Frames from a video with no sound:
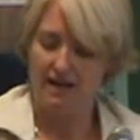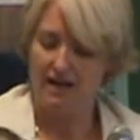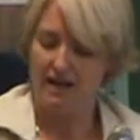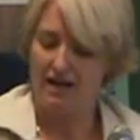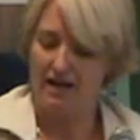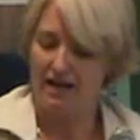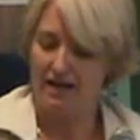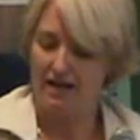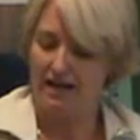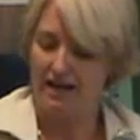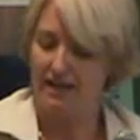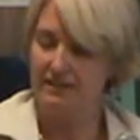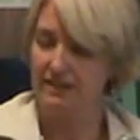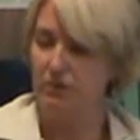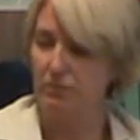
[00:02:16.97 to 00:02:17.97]

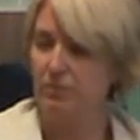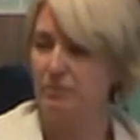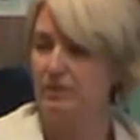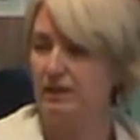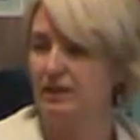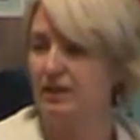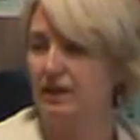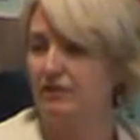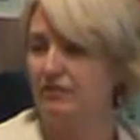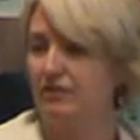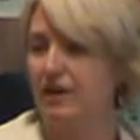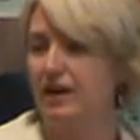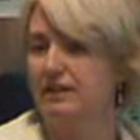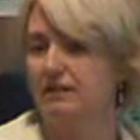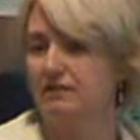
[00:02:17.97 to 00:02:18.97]
and there will be a
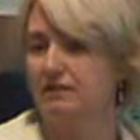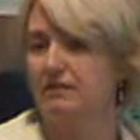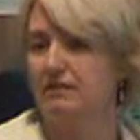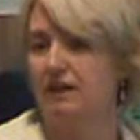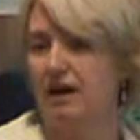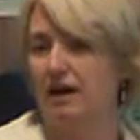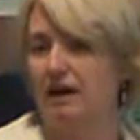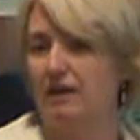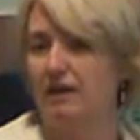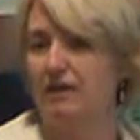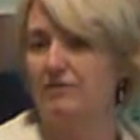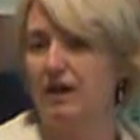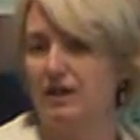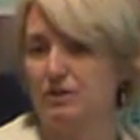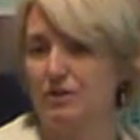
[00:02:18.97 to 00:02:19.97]
final
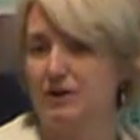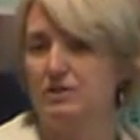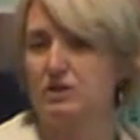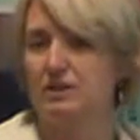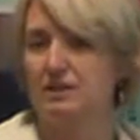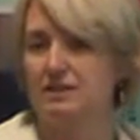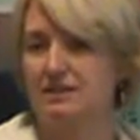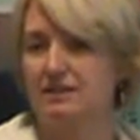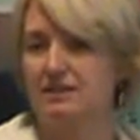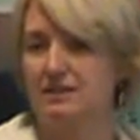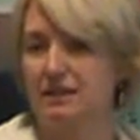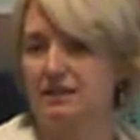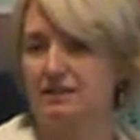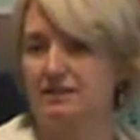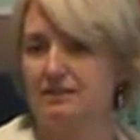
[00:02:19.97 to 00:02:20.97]
evaluation that's
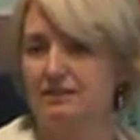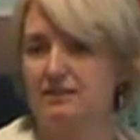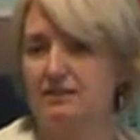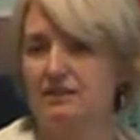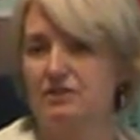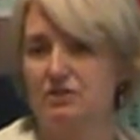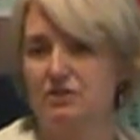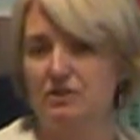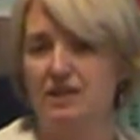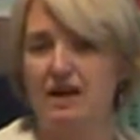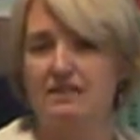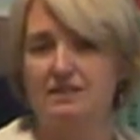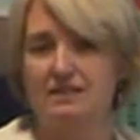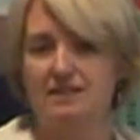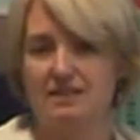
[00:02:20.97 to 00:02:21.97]
conducted in
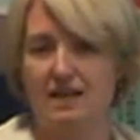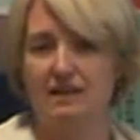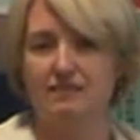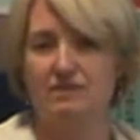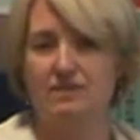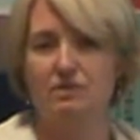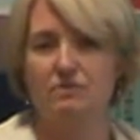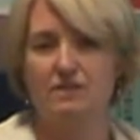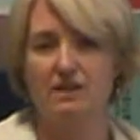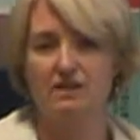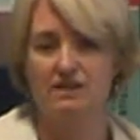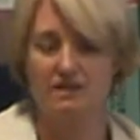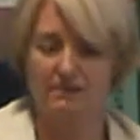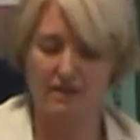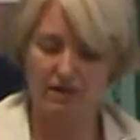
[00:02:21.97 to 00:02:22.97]
2010. So the
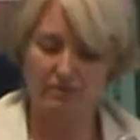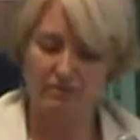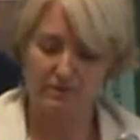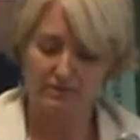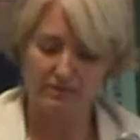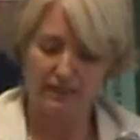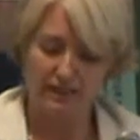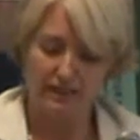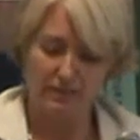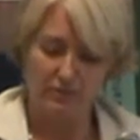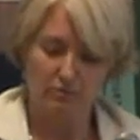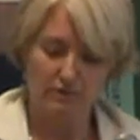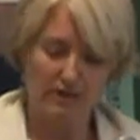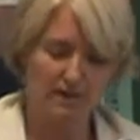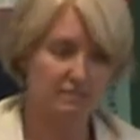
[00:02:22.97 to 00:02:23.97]
results of that will
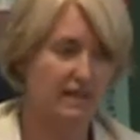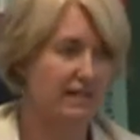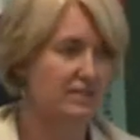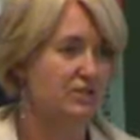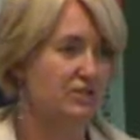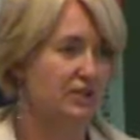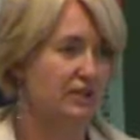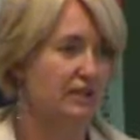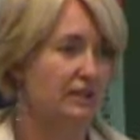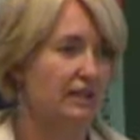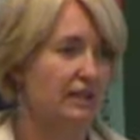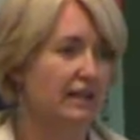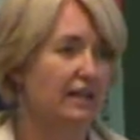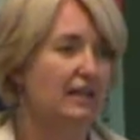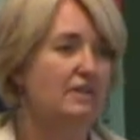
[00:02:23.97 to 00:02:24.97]
come next year.
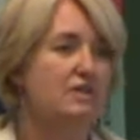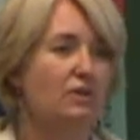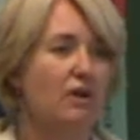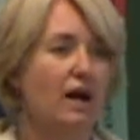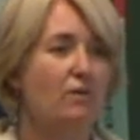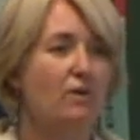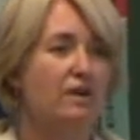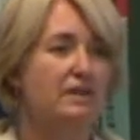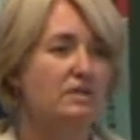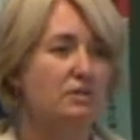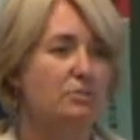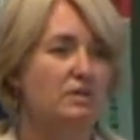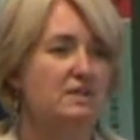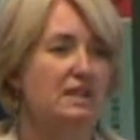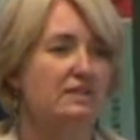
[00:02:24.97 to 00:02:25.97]
So I wanted to
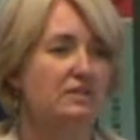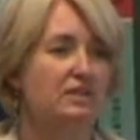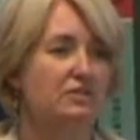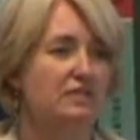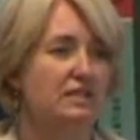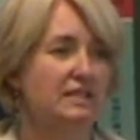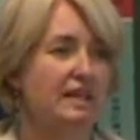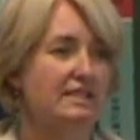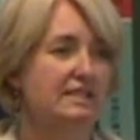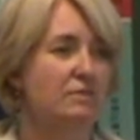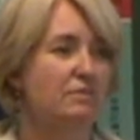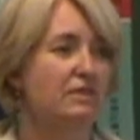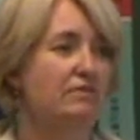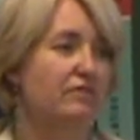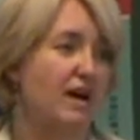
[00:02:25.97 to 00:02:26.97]
present to you today
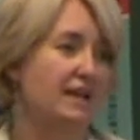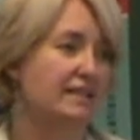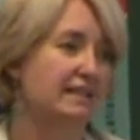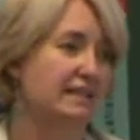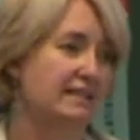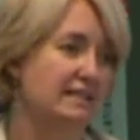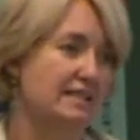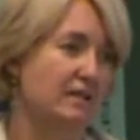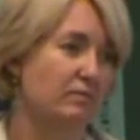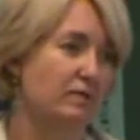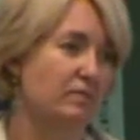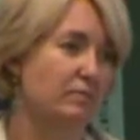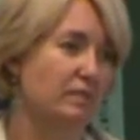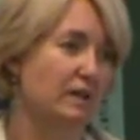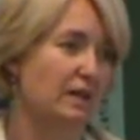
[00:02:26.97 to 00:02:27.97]
some of the findings that
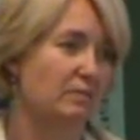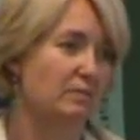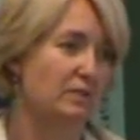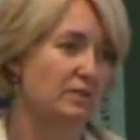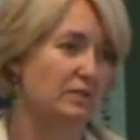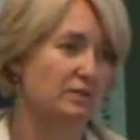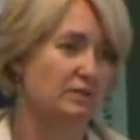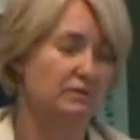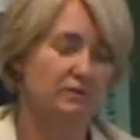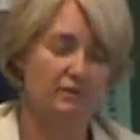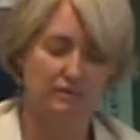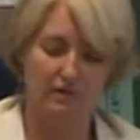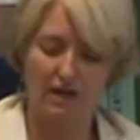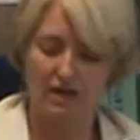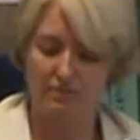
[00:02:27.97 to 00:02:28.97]
we've been able to
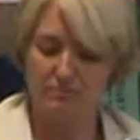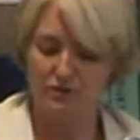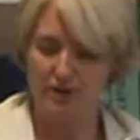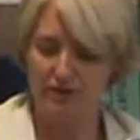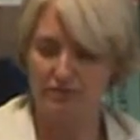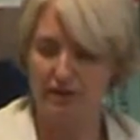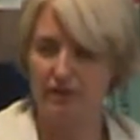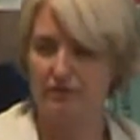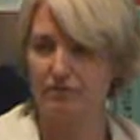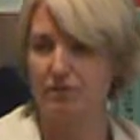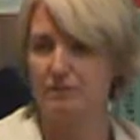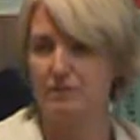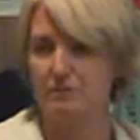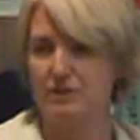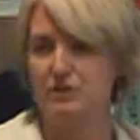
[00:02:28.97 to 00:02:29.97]
generate
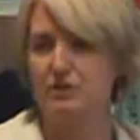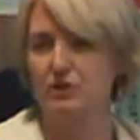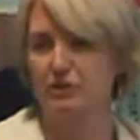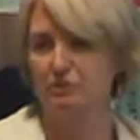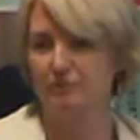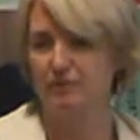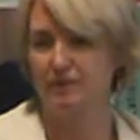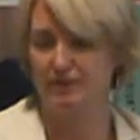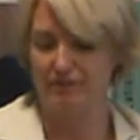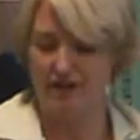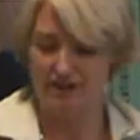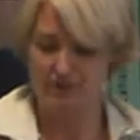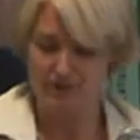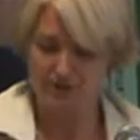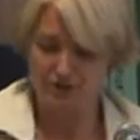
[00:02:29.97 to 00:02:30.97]
from the midterm
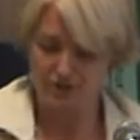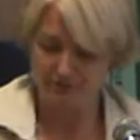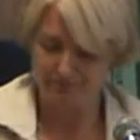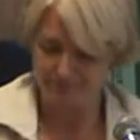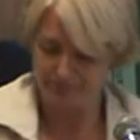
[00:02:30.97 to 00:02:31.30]
evaluation.